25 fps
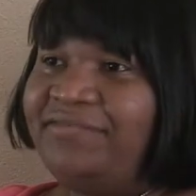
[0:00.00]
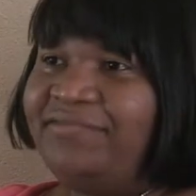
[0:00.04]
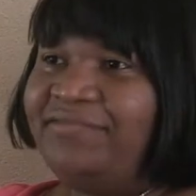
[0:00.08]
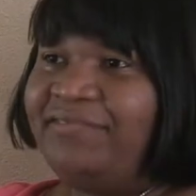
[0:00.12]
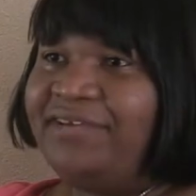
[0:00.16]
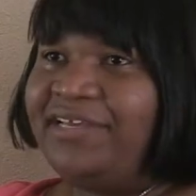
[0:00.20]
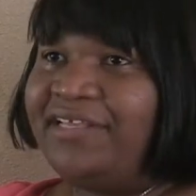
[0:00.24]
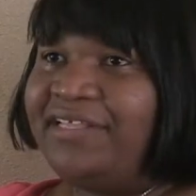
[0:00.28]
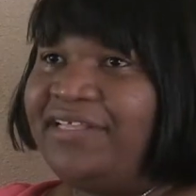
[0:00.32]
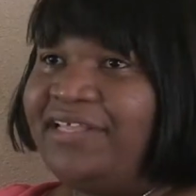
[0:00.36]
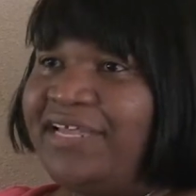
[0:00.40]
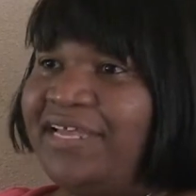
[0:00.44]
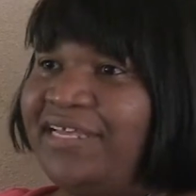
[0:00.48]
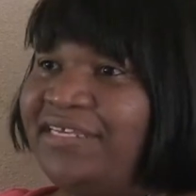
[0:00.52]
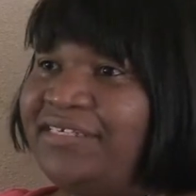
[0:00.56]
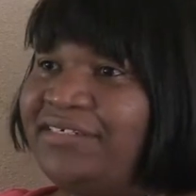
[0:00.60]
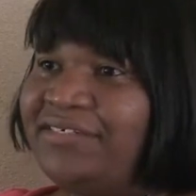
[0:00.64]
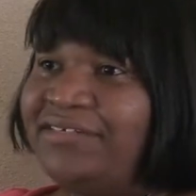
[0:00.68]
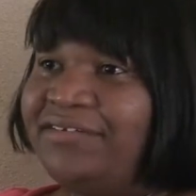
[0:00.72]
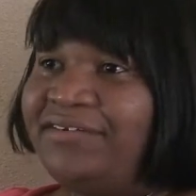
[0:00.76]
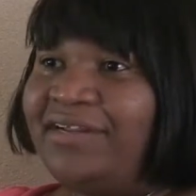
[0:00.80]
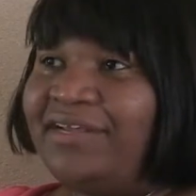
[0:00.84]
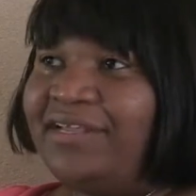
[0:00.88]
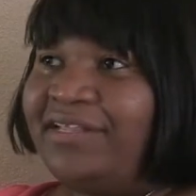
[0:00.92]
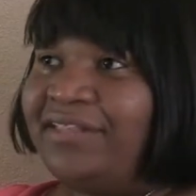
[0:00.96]
you
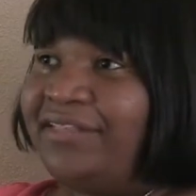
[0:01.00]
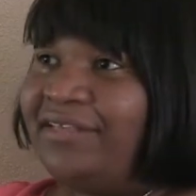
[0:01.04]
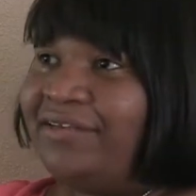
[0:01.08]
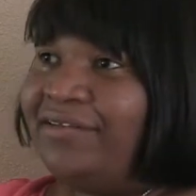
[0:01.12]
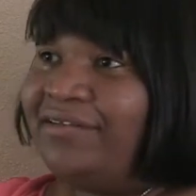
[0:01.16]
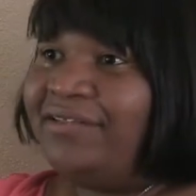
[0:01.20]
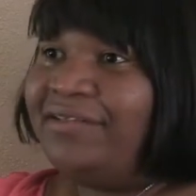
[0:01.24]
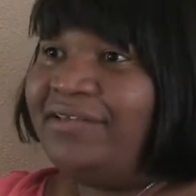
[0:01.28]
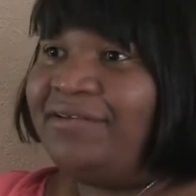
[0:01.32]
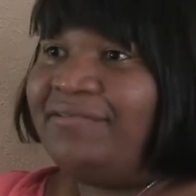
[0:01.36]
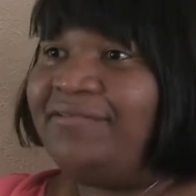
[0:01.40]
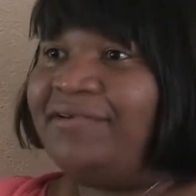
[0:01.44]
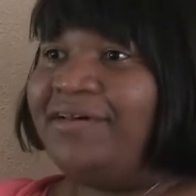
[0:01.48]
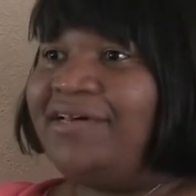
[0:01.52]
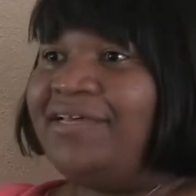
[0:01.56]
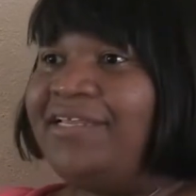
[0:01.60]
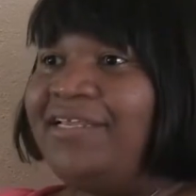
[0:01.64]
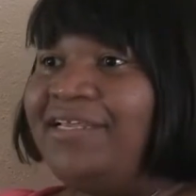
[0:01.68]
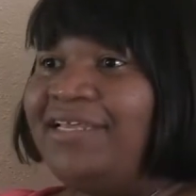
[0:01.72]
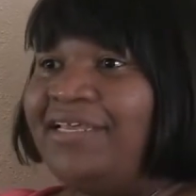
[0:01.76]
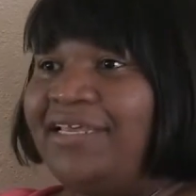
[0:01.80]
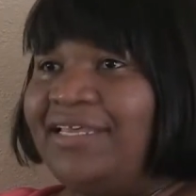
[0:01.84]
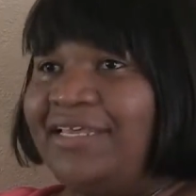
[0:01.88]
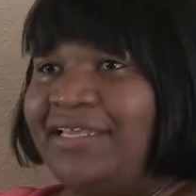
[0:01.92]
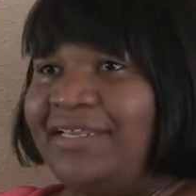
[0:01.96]
realize you're not the only
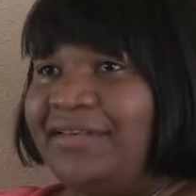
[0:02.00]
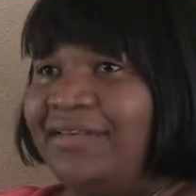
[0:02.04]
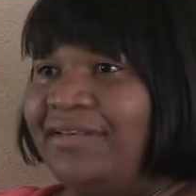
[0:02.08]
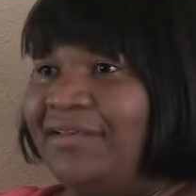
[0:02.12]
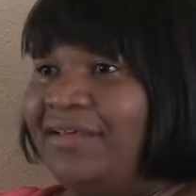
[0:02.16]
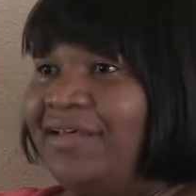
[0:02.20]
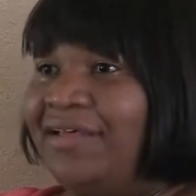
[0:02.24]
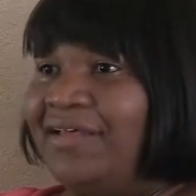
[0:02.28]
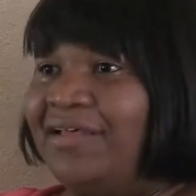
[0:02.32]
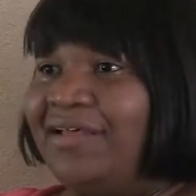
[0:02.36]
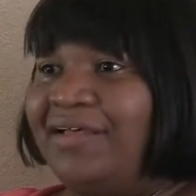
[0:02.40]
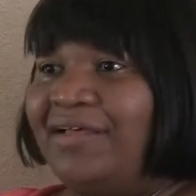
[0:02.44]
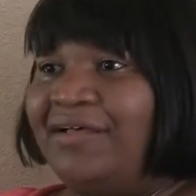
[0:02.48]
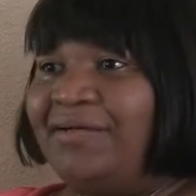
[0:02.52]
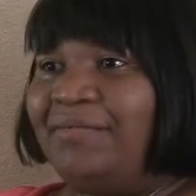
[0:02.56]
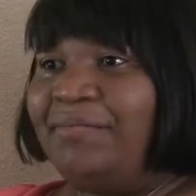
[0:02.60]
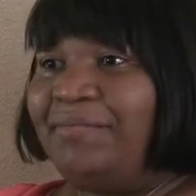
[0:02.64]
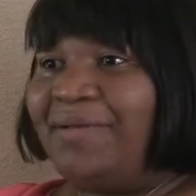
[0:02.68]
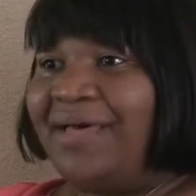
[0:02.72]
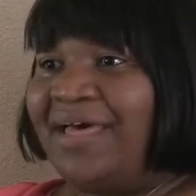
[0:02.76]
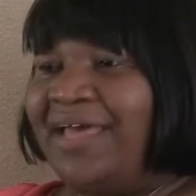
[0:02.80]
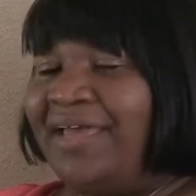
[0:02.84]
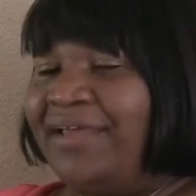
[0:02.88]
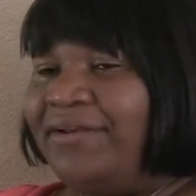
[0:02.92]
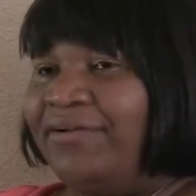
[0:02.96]
one in a
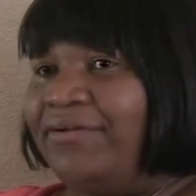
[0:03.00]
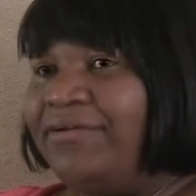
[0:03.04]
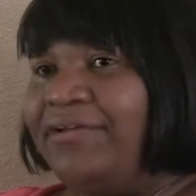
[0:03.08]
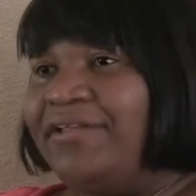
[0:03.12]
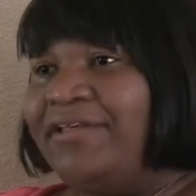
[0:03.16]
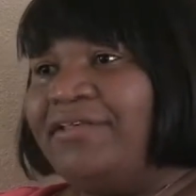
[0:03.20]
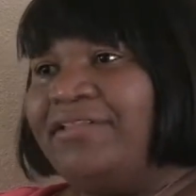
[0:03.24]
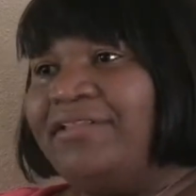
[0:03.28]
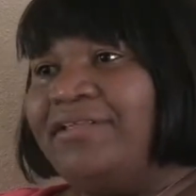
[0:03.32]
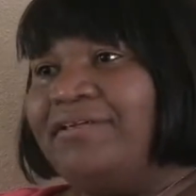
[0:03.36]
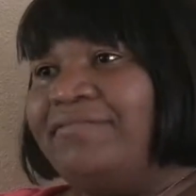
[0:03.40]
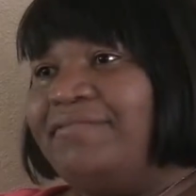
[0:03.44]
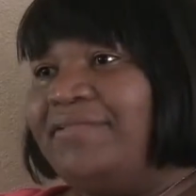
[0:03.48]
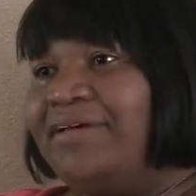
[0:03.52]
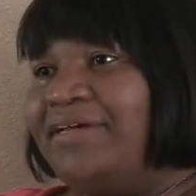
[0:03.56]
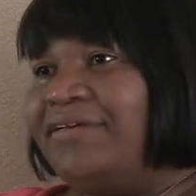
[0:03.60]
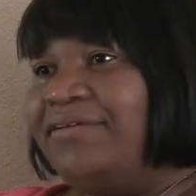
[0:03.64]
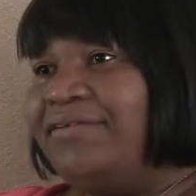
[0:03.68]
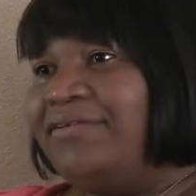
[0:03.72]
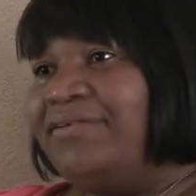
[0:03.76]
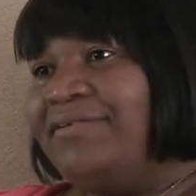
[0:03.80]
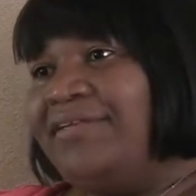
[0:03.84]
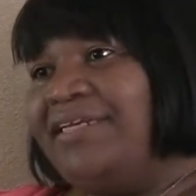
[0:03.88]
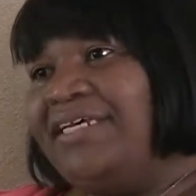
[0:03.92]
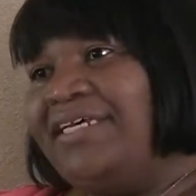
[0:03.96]
bind or the only
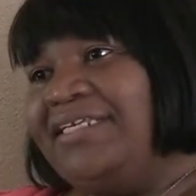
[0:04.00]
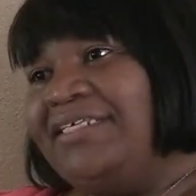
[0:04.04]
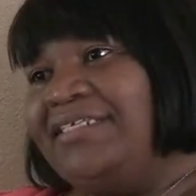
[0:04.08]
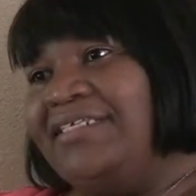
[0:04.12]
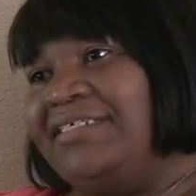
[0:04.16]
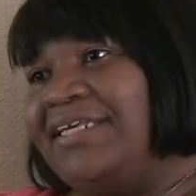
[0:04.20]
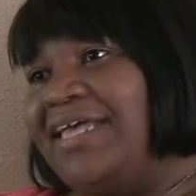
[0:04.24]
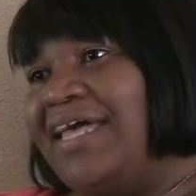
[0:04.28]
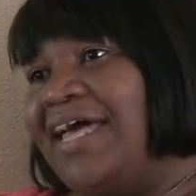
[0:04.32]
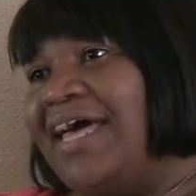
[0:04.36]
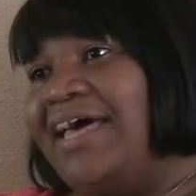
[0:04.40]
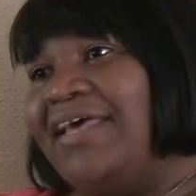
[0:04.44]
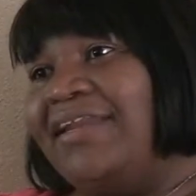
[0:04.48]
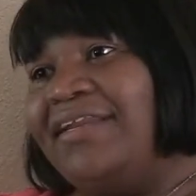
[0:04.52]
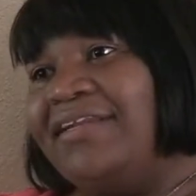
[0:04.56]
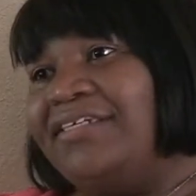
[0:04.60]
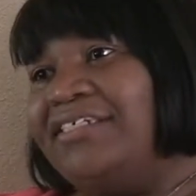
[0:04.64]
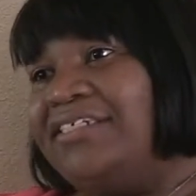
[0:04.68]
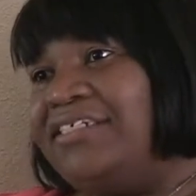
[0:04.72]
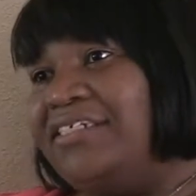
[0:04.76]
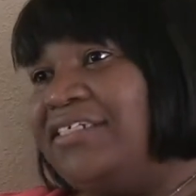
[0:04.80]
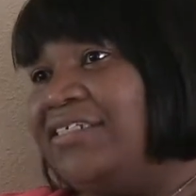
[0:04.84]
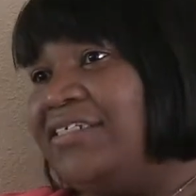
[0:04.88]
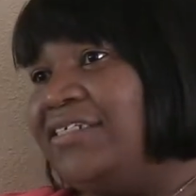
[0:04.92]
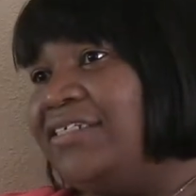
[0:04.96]
one who needs God
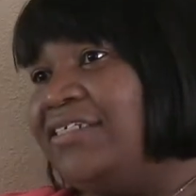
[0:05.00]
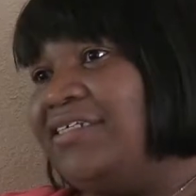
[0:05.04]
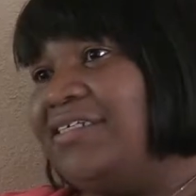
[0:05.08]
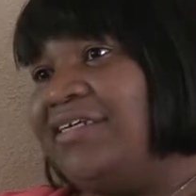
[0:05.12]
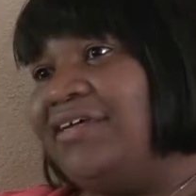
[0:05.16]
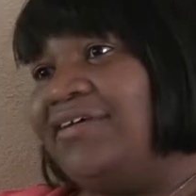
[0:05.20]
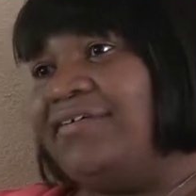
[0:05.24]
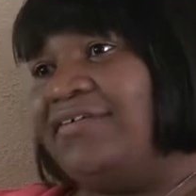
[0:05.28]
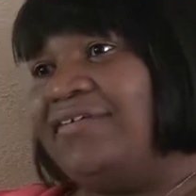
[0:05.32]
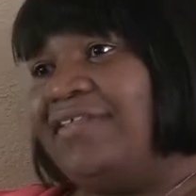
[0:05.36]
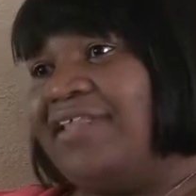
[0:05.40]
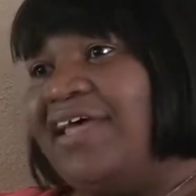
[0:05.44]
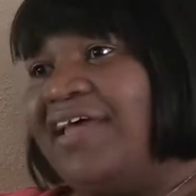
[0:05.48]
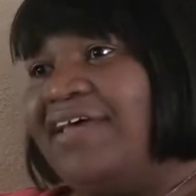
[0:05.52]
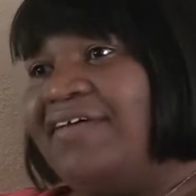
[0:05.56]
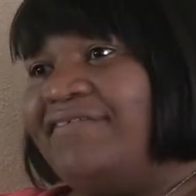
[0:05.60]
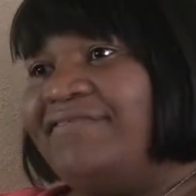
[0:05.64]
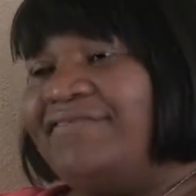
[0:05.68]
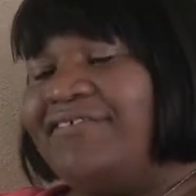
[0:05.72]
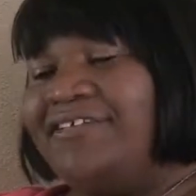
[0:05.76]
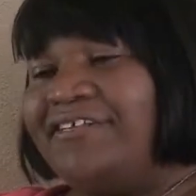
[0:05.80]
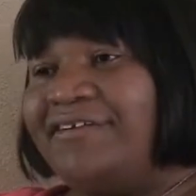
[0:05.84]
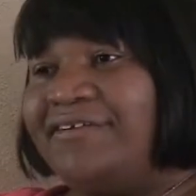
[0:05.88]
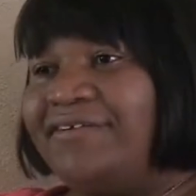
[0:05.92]
and Jesus in your life.